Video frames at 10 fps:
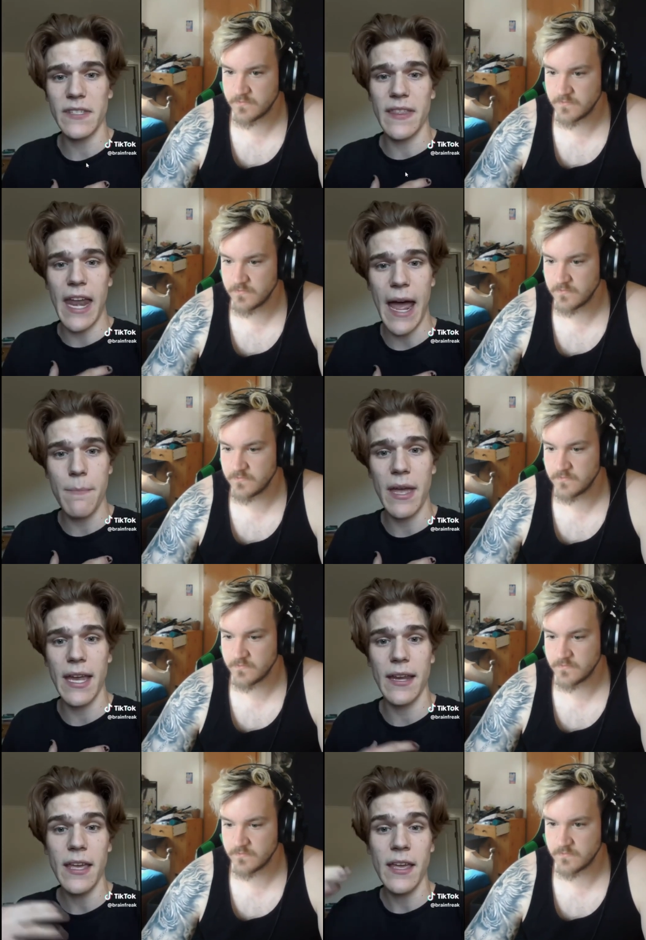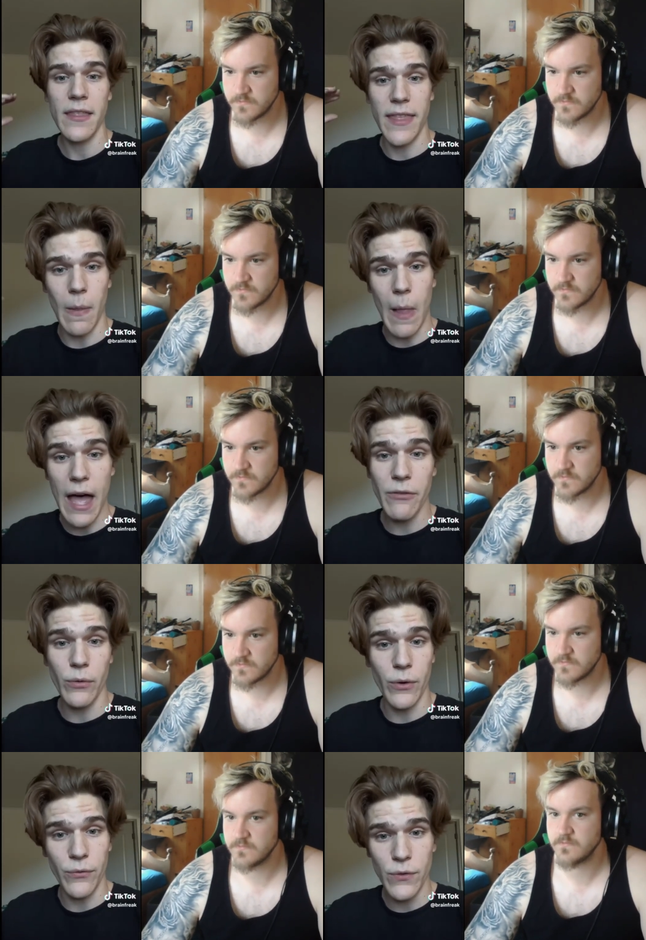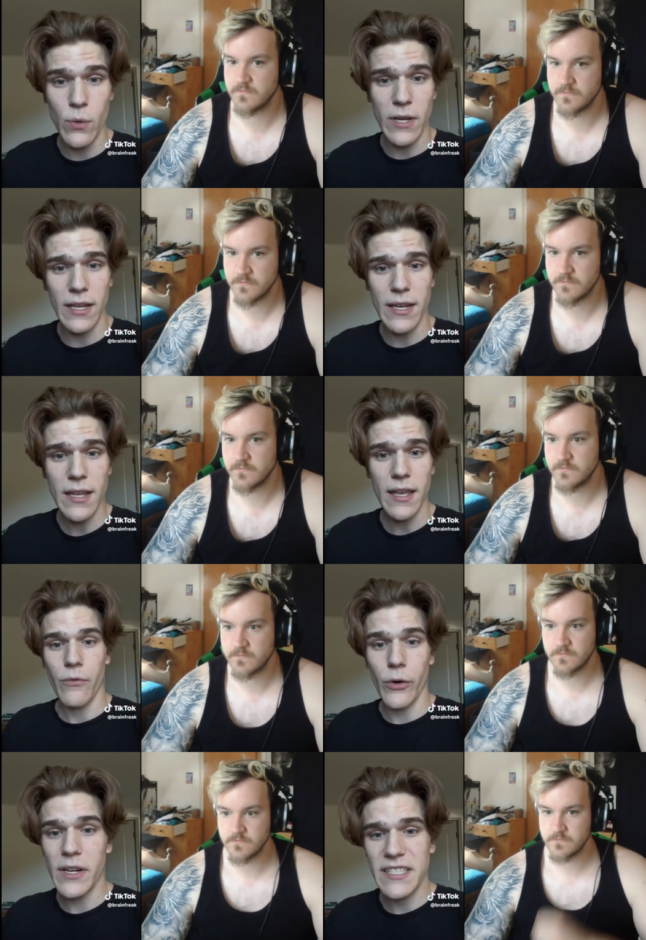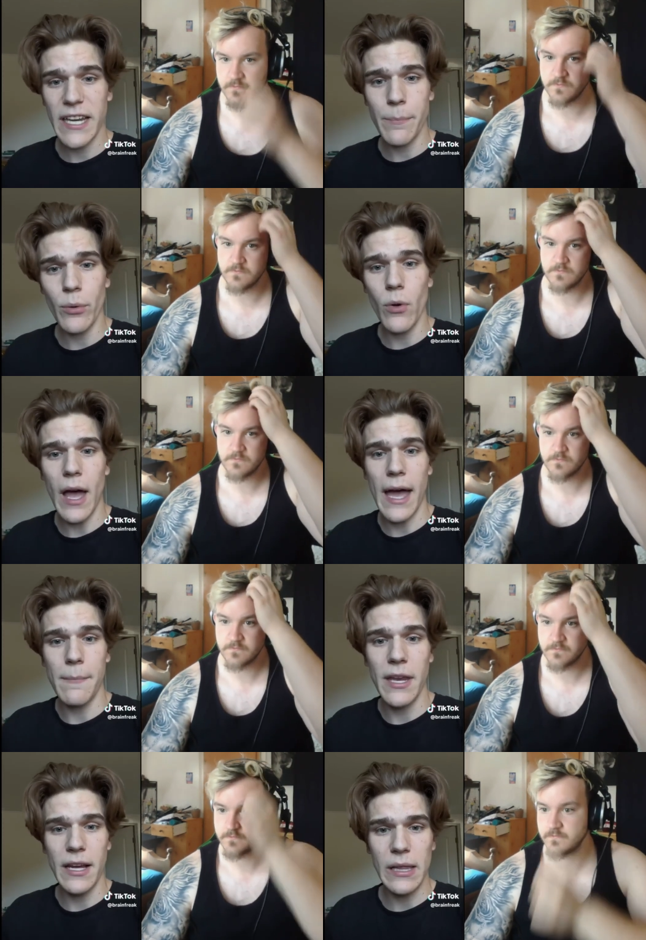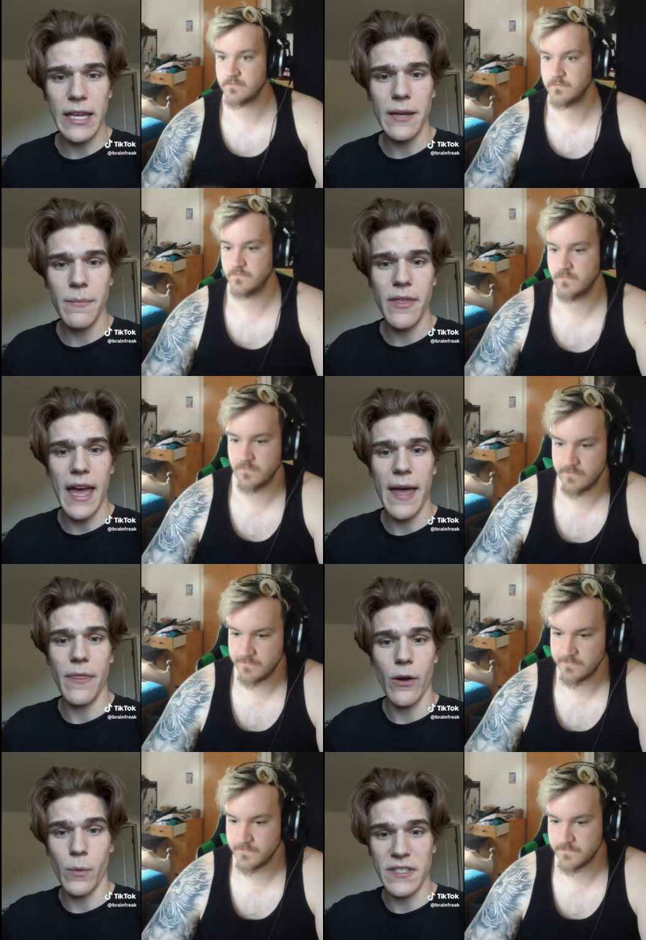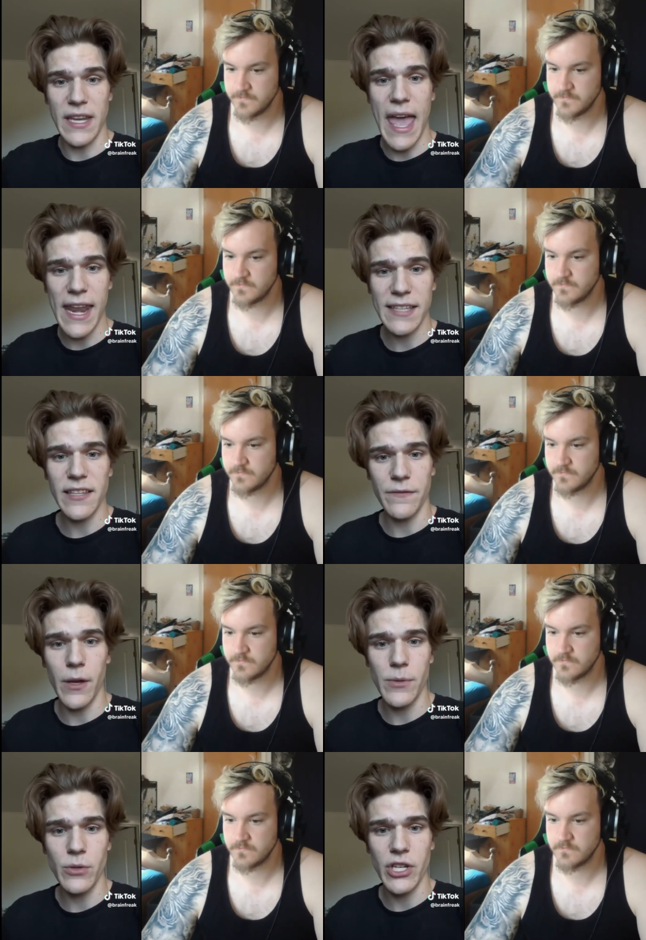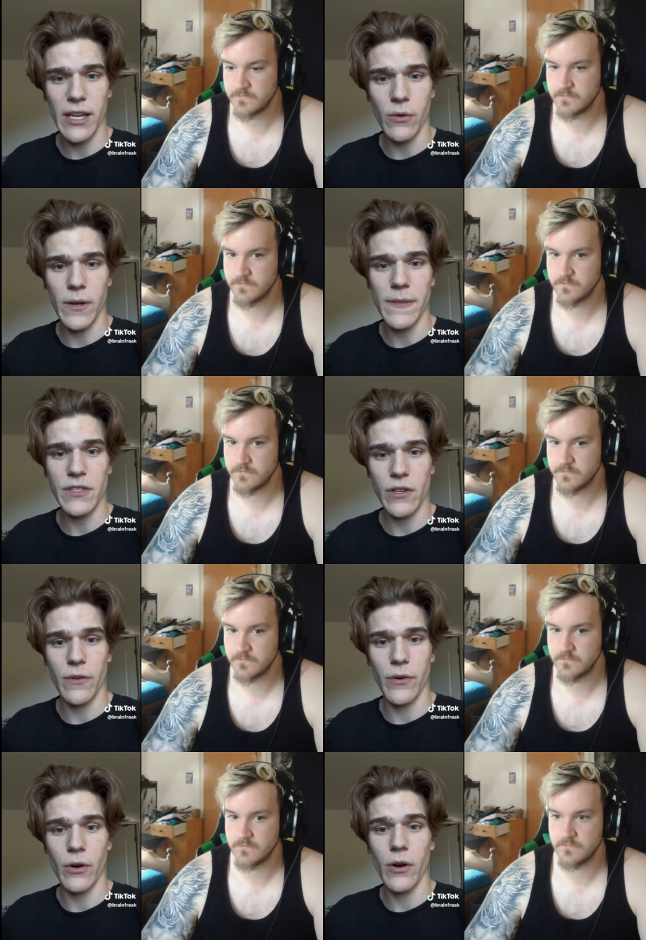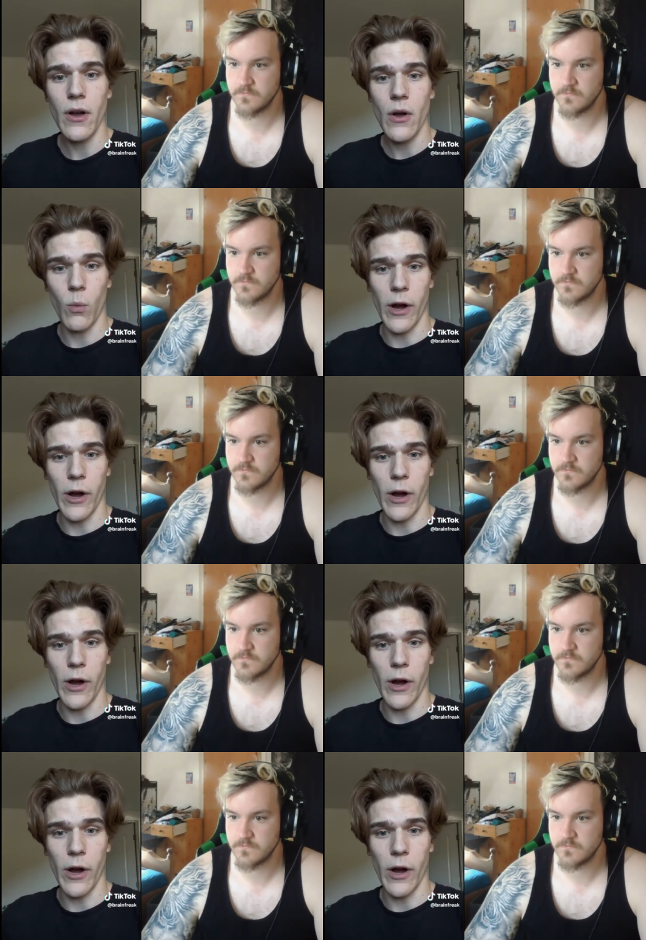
Speaker 1: that I made that Lava refuted. For example, I made a claim that there was an NSFW channel in the server where